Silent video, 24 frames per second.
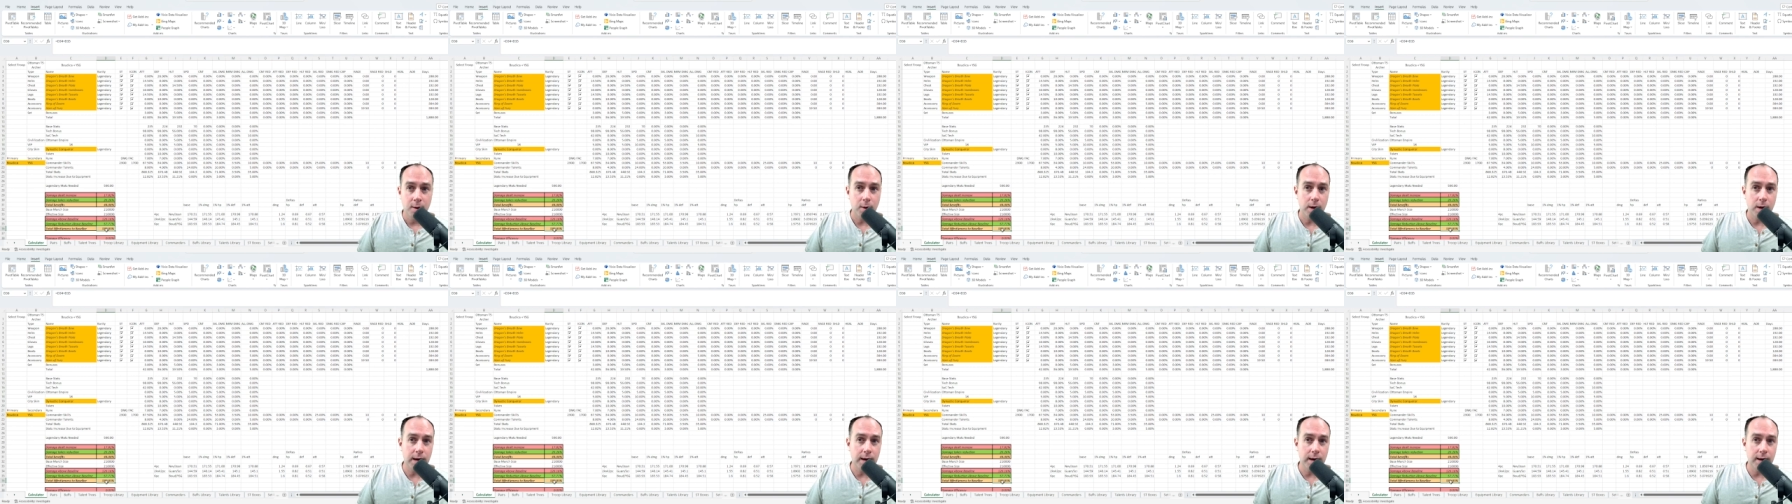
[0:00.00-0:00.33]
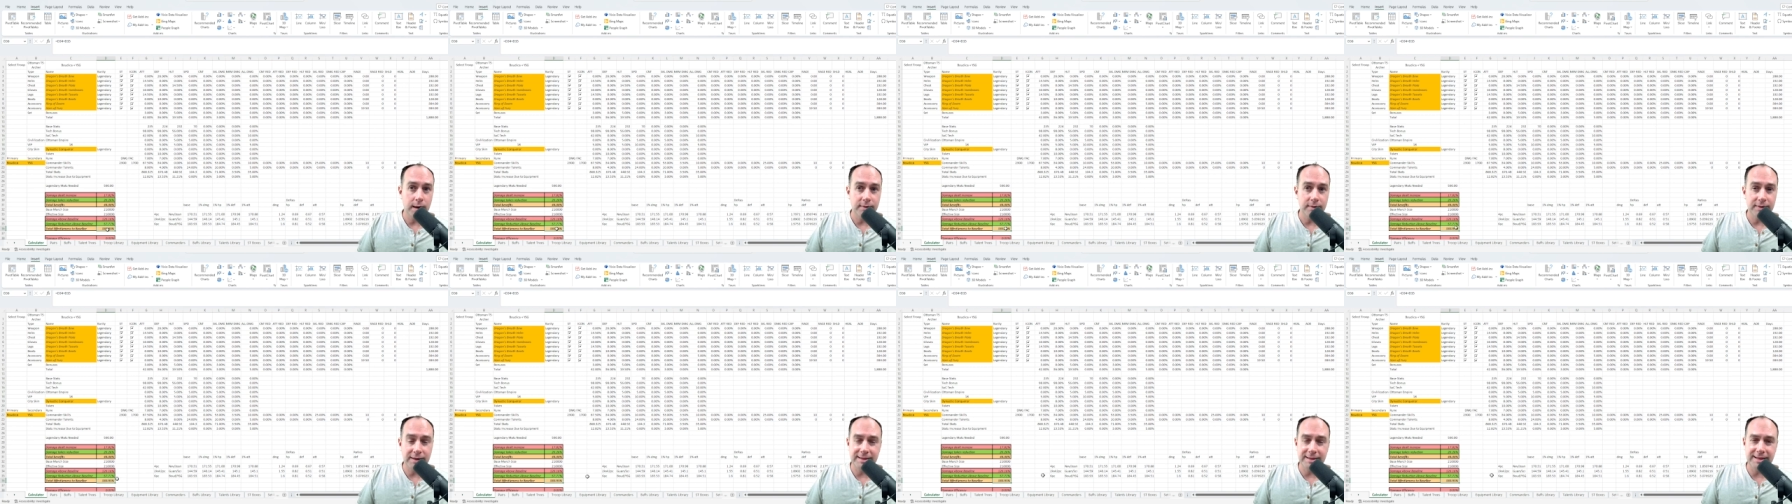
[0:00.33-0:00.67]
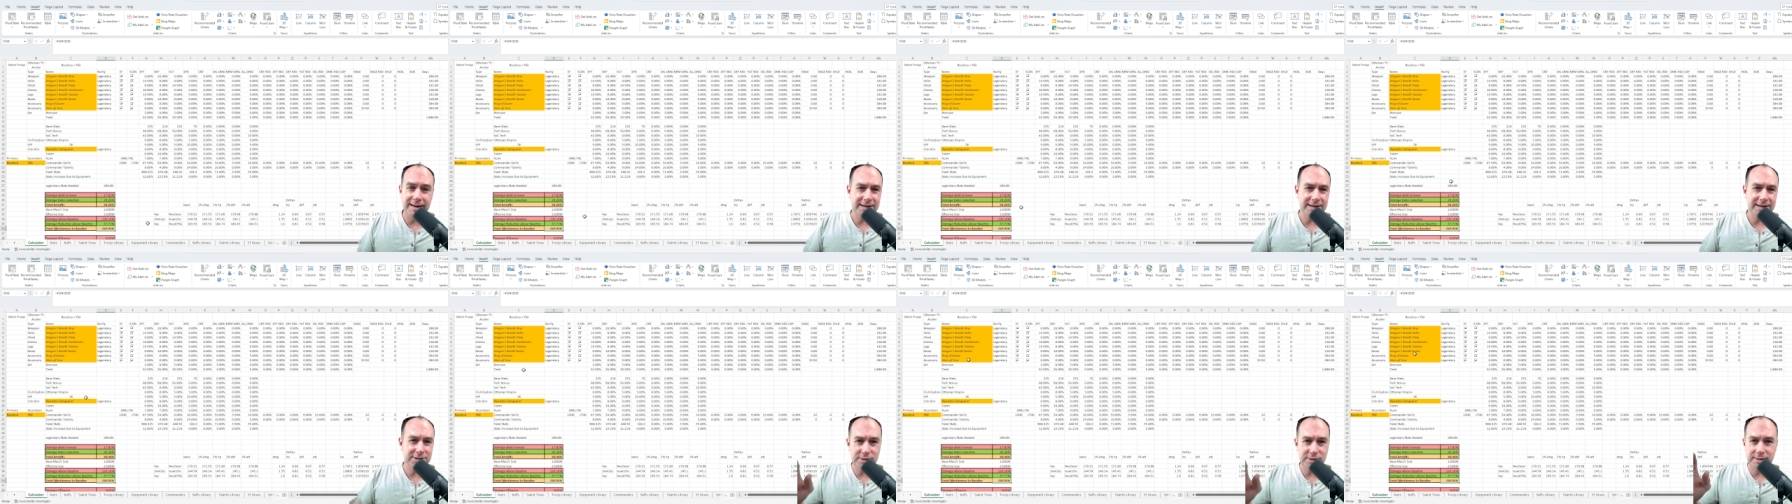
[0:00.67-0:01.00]
Uh, that,
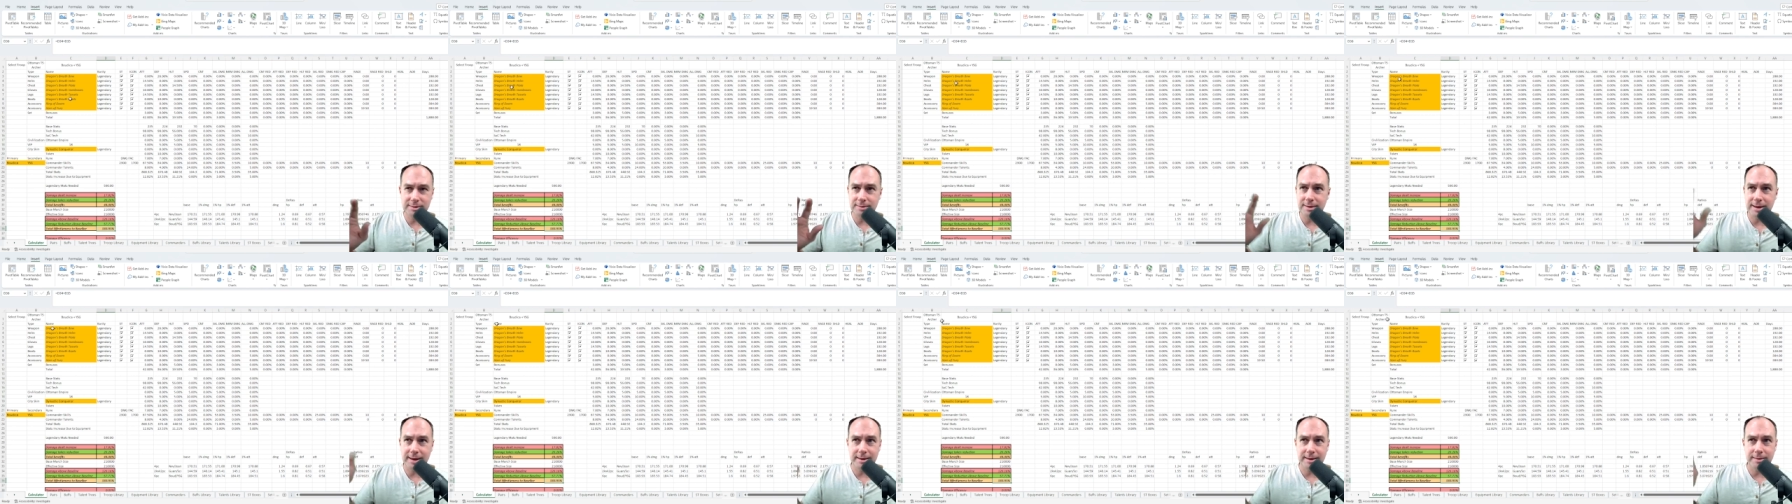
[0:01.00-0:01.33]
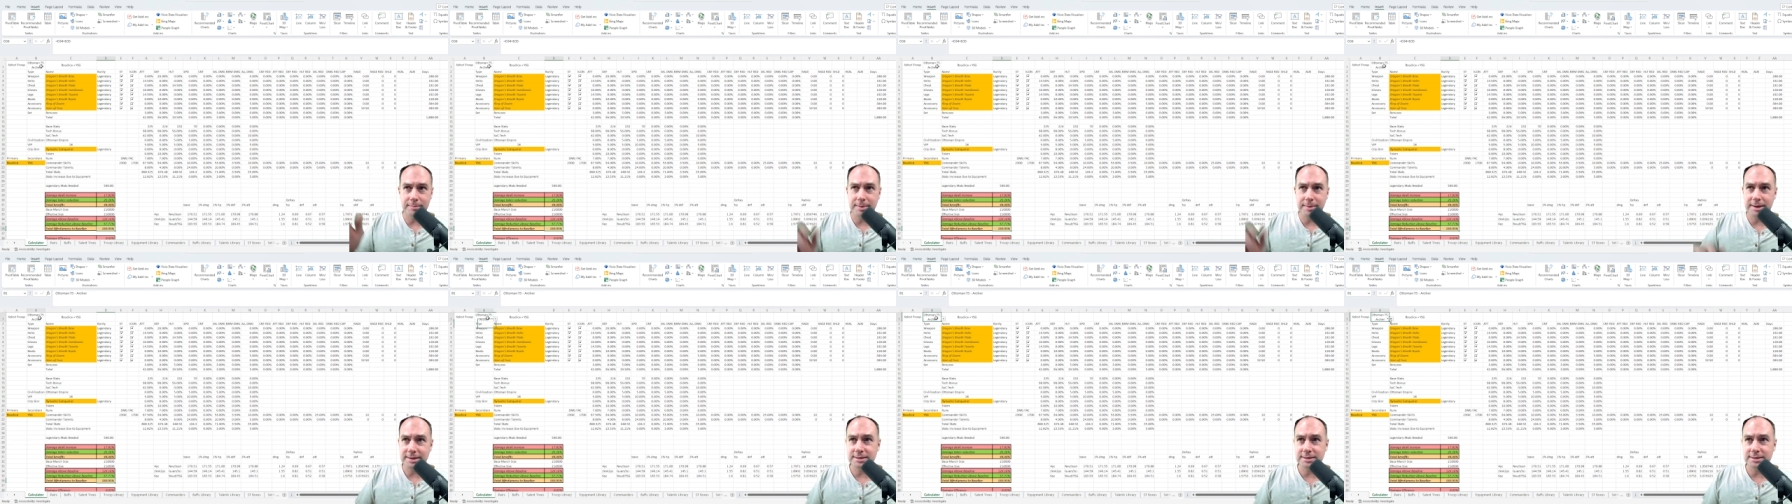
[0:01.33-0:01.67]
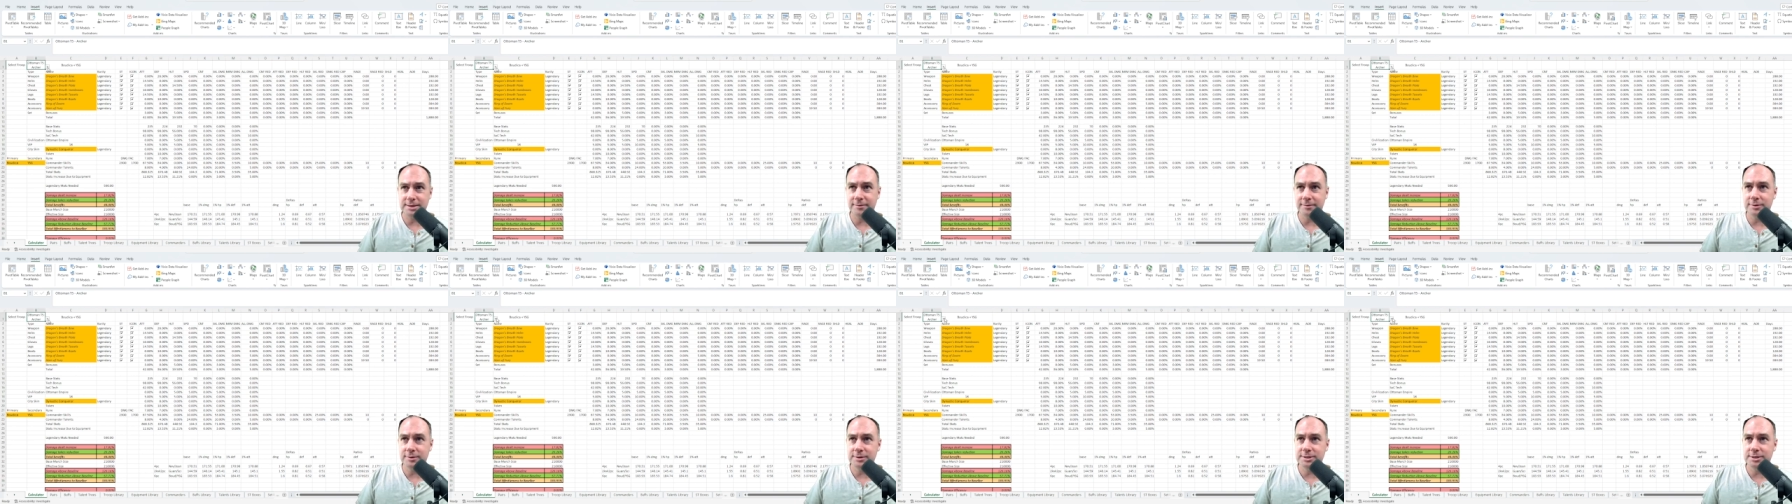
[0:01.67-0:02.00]
that actually makes a
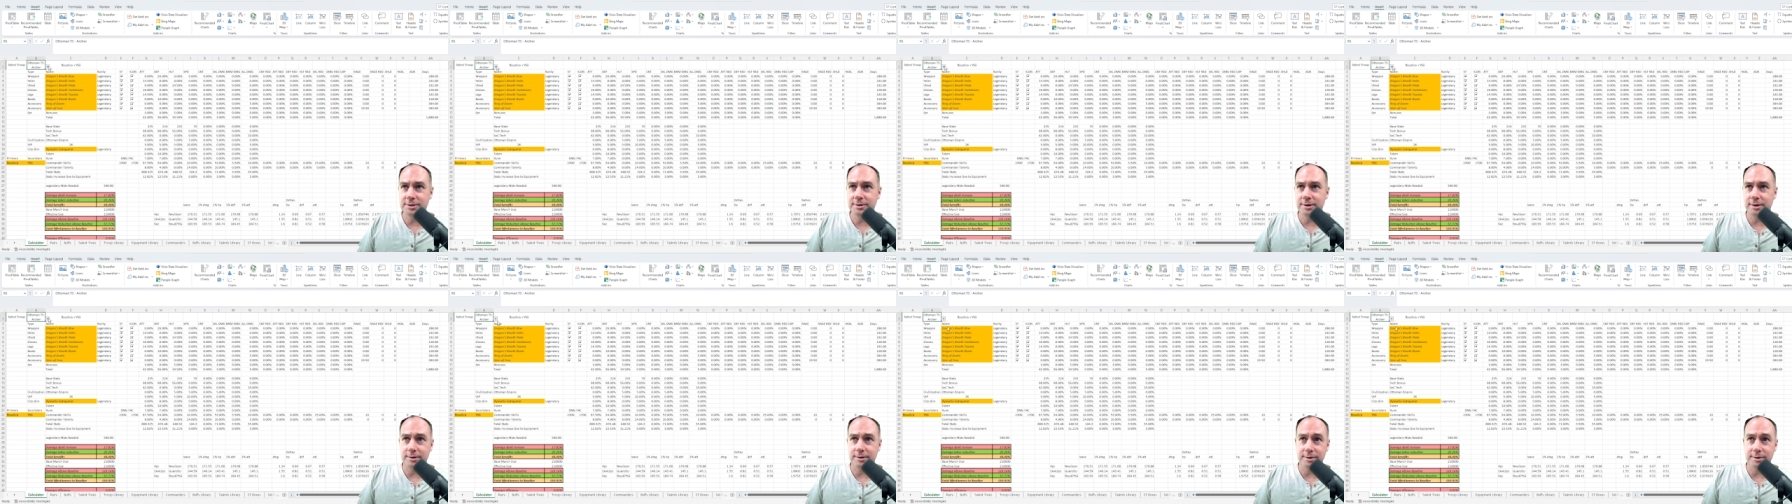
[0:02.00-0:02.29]
difference here.